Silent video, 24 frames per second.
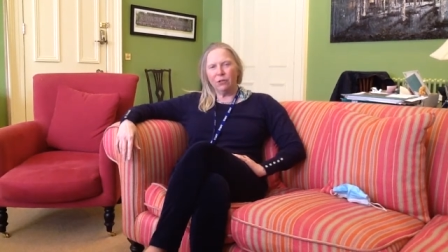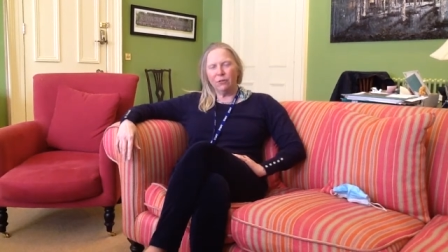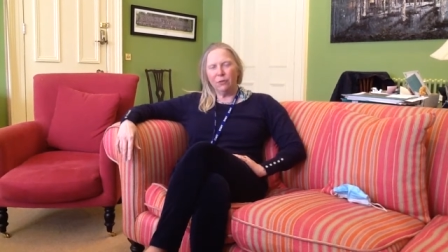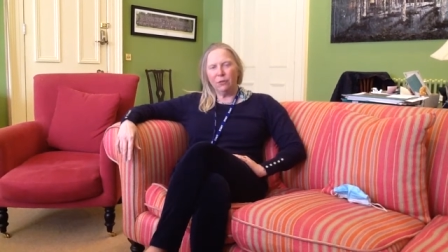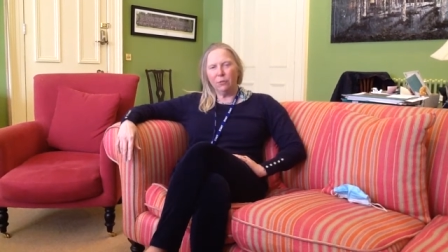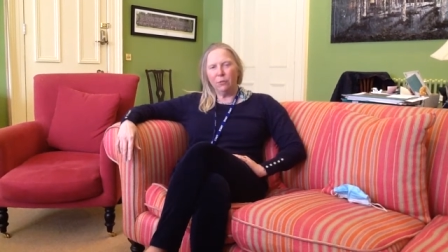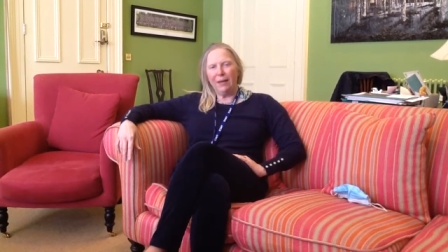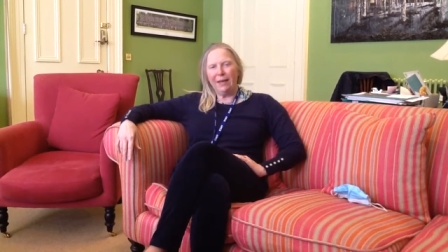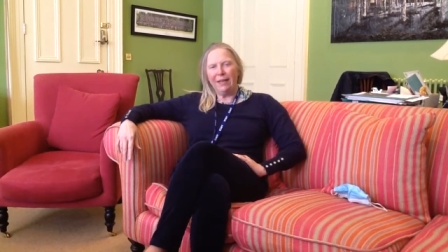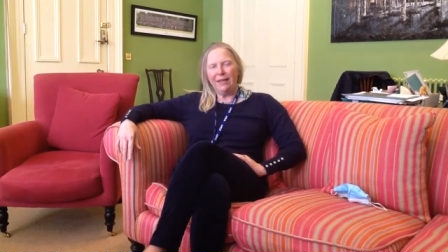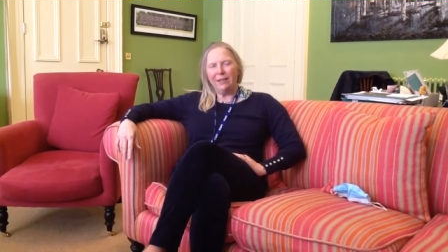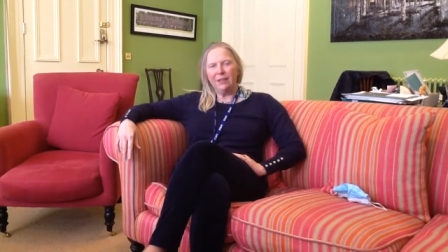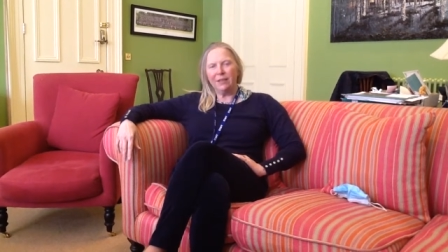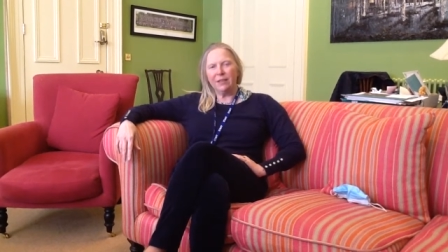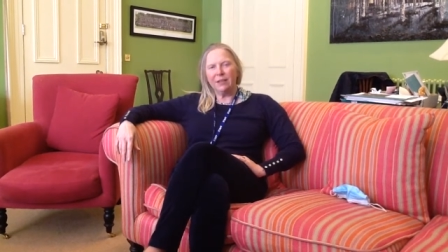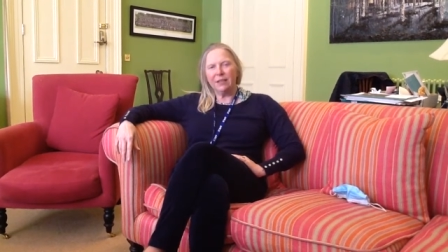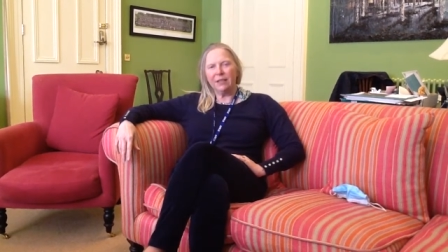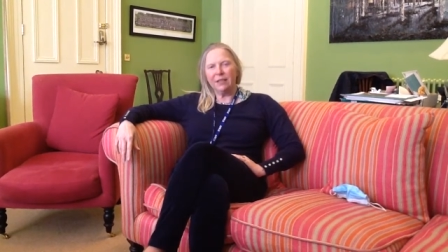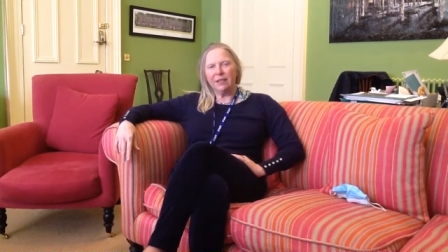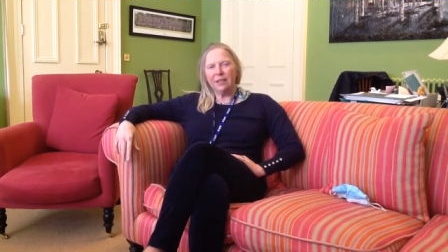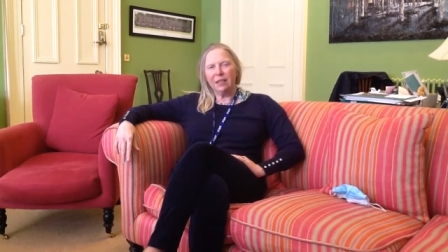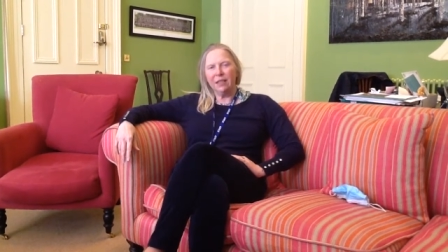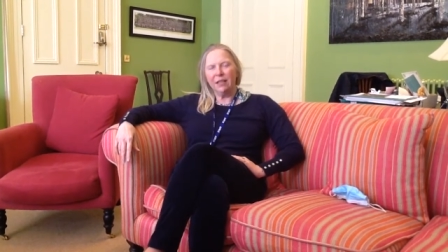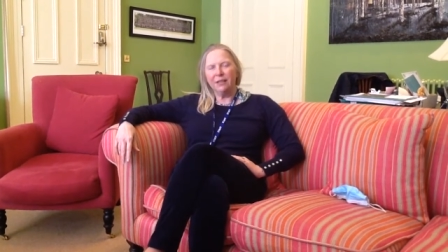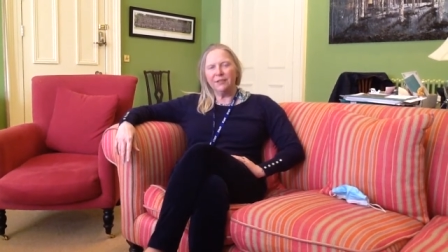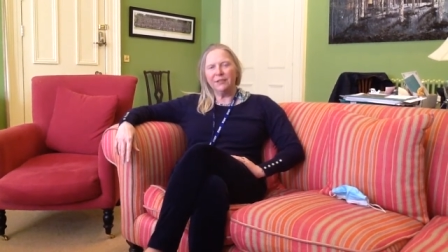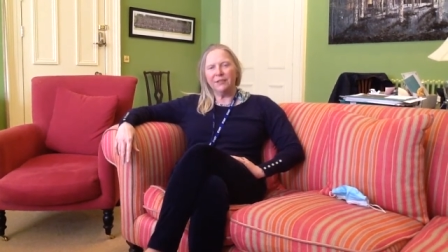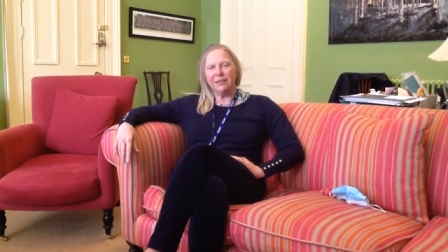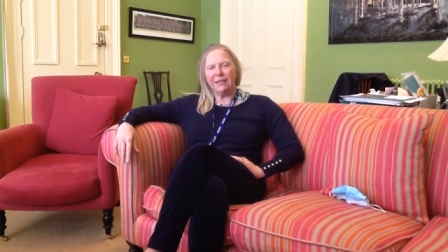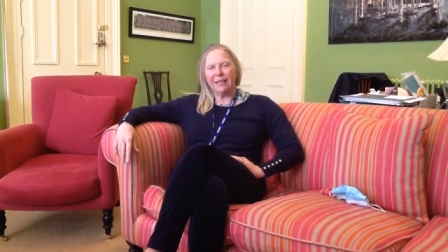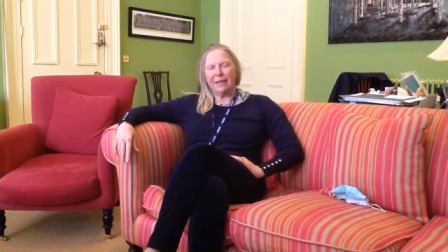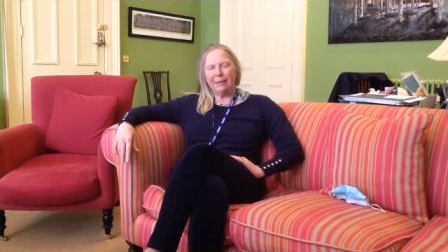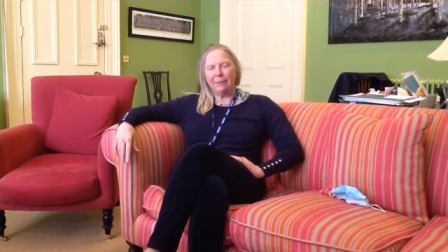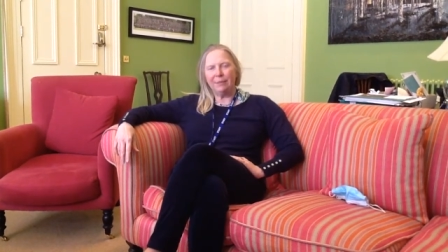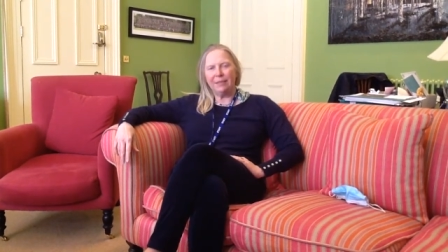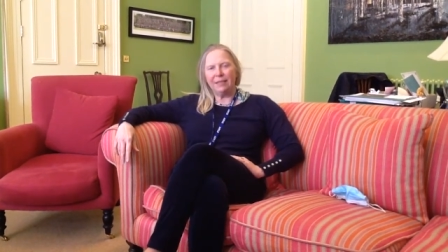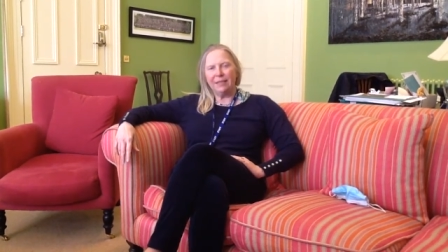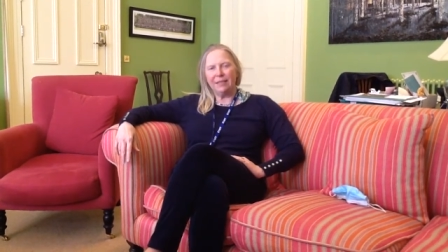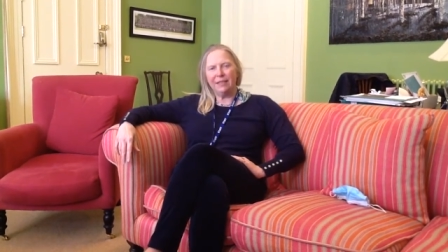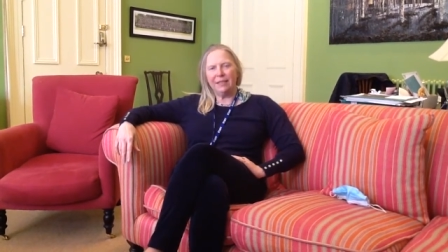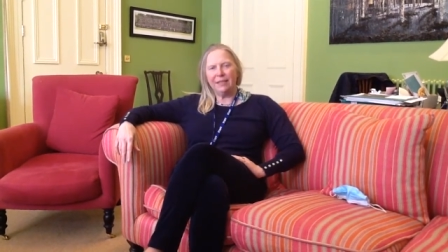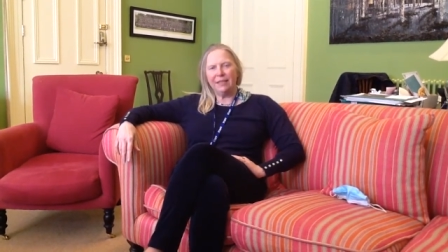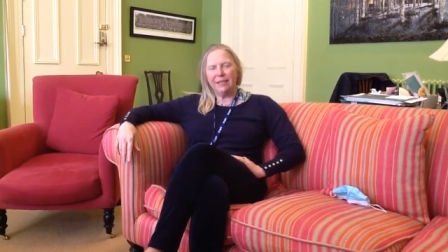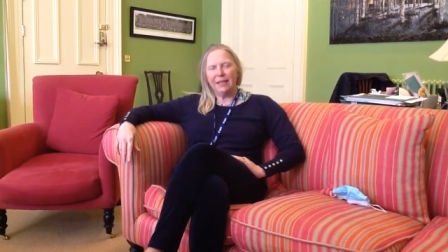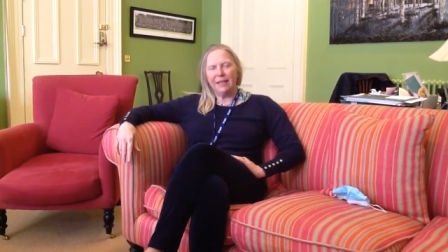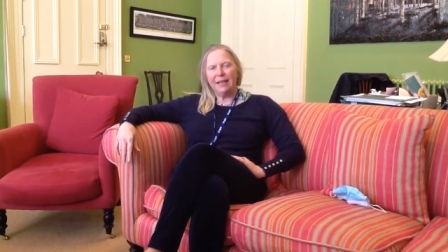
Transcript: of the way that the girls adapted